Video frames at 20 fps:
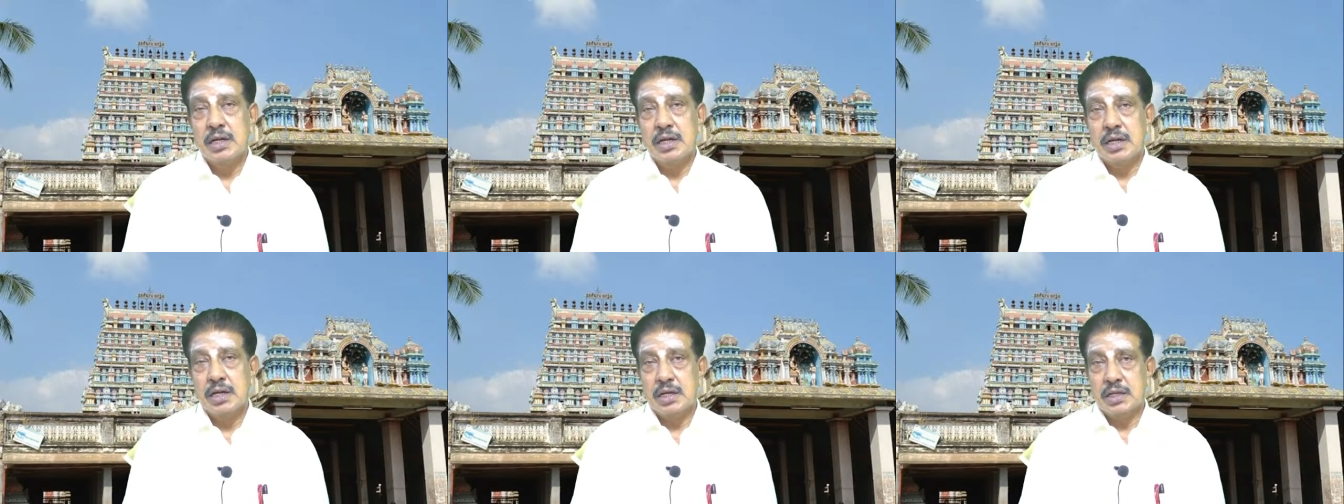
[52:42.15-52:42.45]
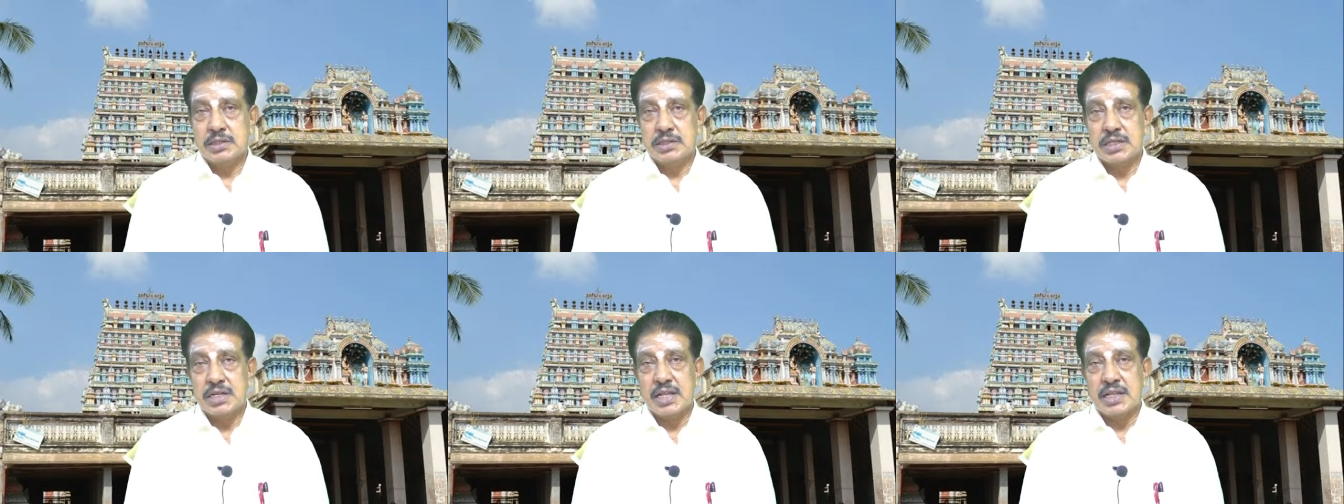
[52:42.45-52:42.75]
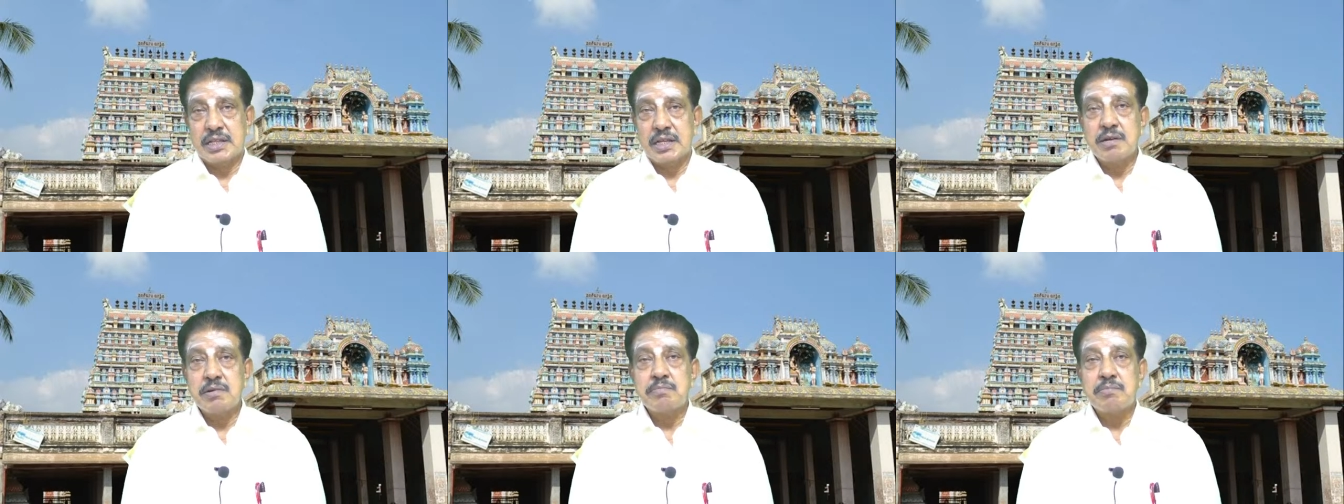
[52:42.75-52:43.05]
is
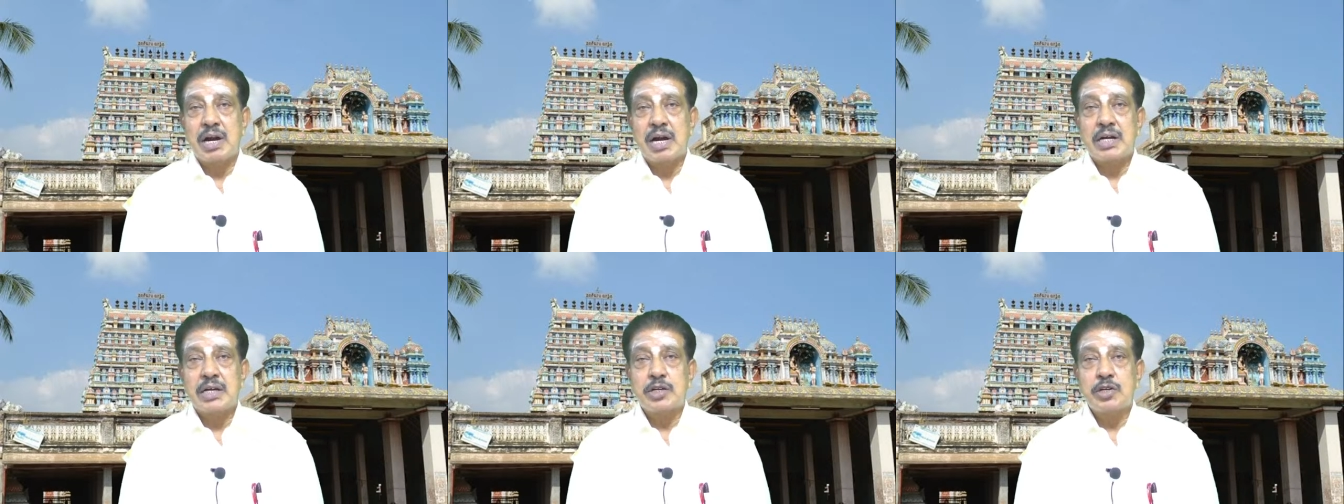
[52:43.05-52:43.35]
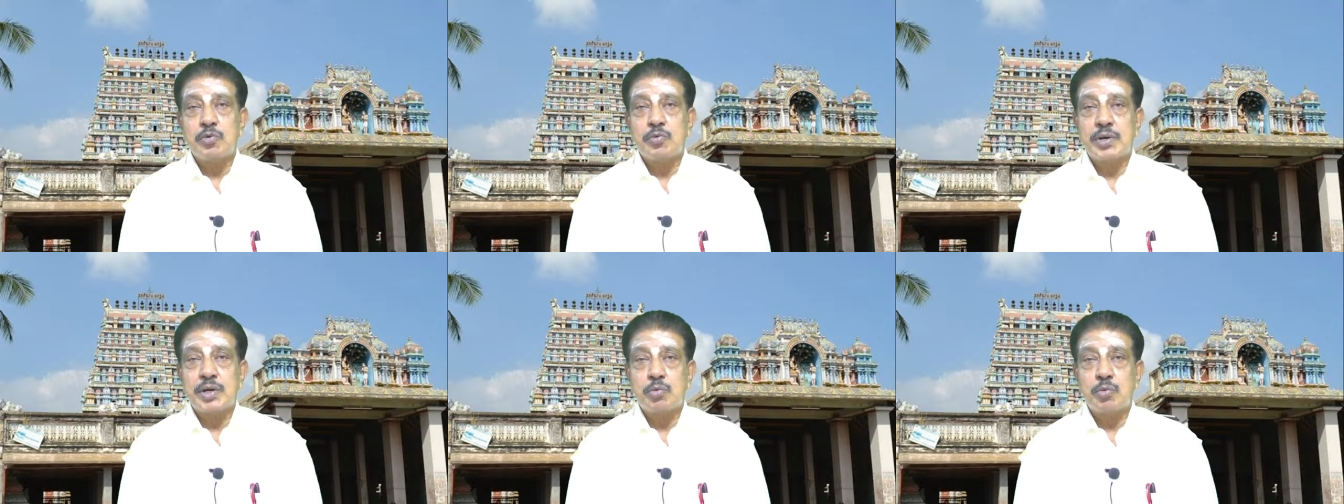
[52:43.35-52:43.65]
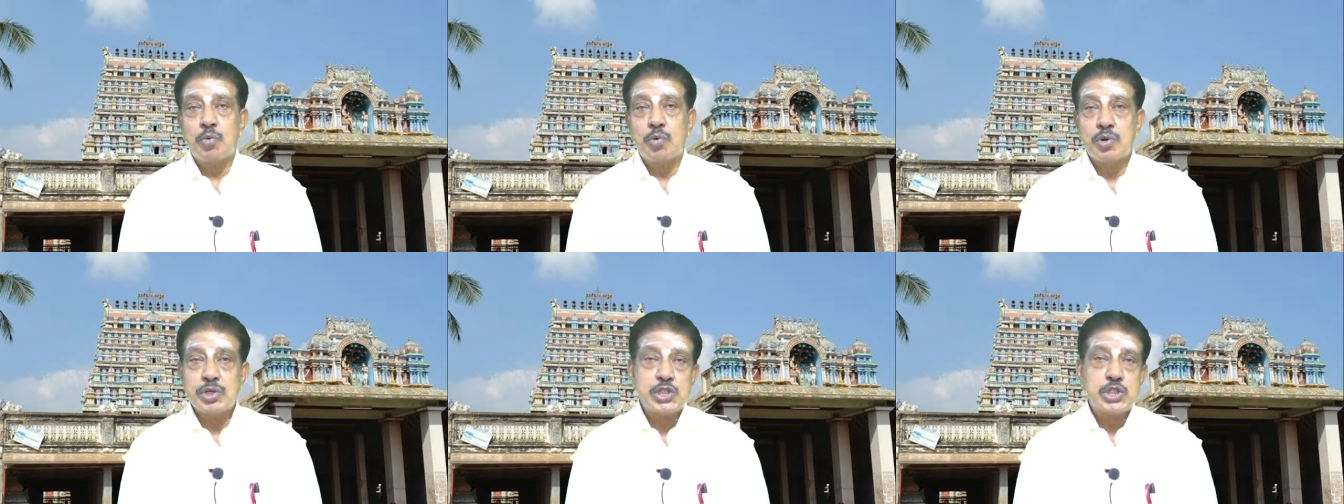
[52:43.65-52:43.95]
nothing but your
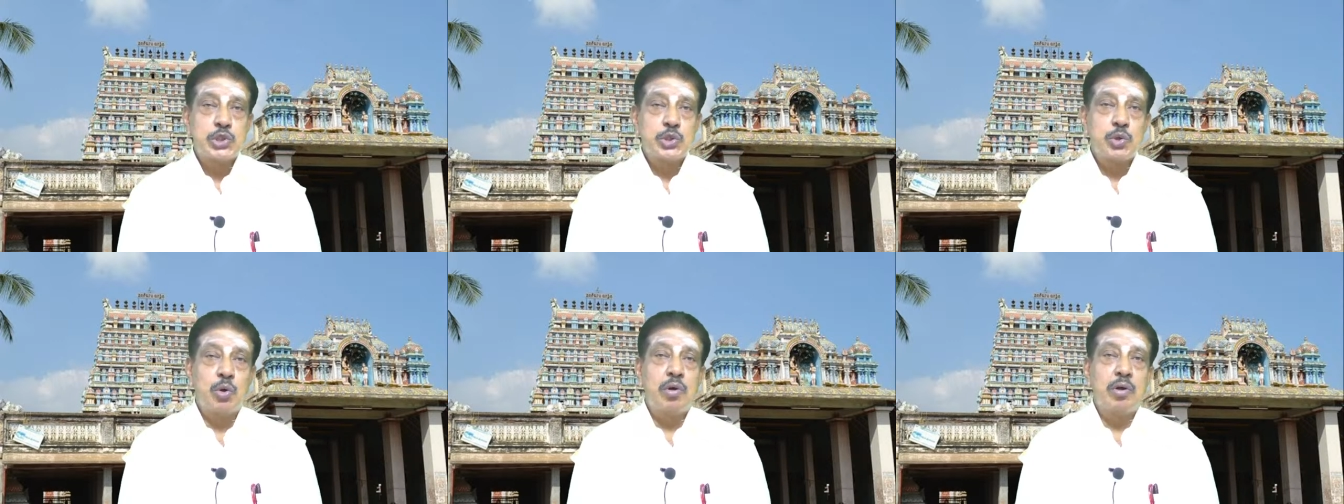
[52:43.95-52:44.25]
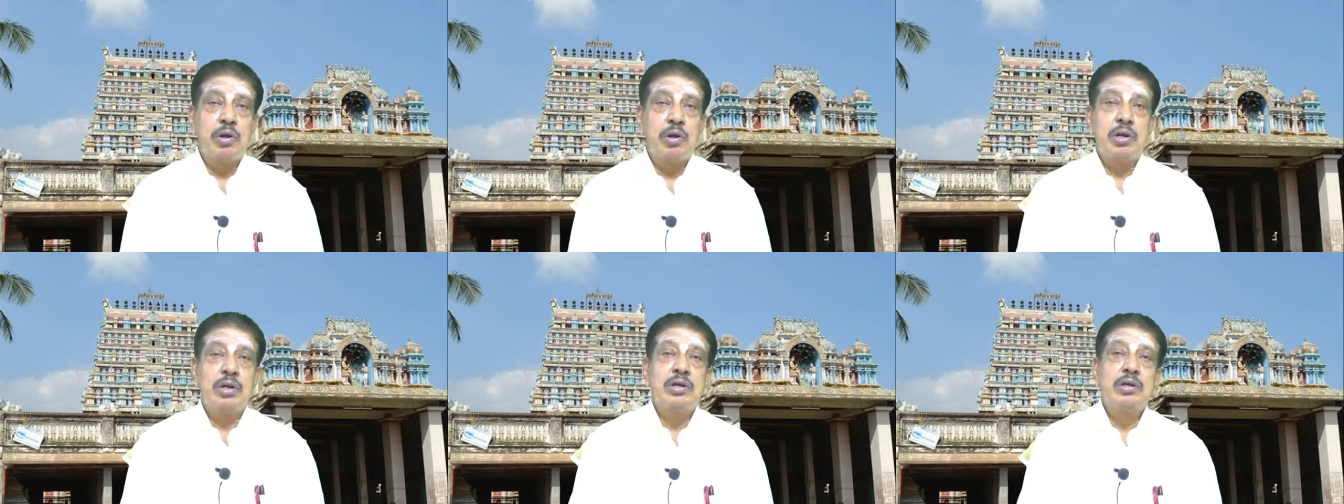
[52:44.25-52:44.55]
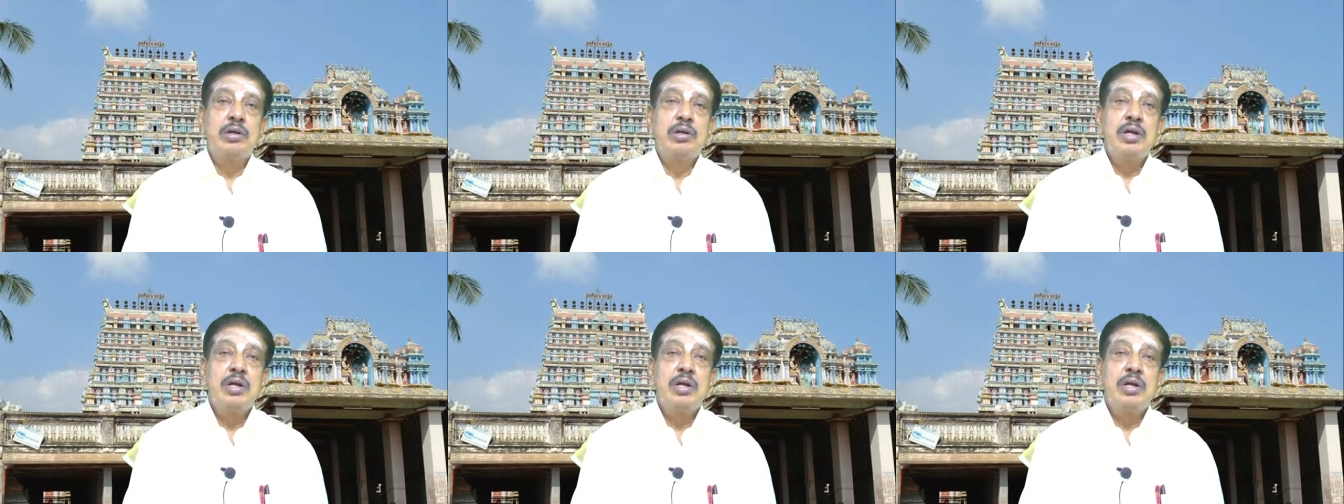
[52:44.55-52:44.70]
own soul.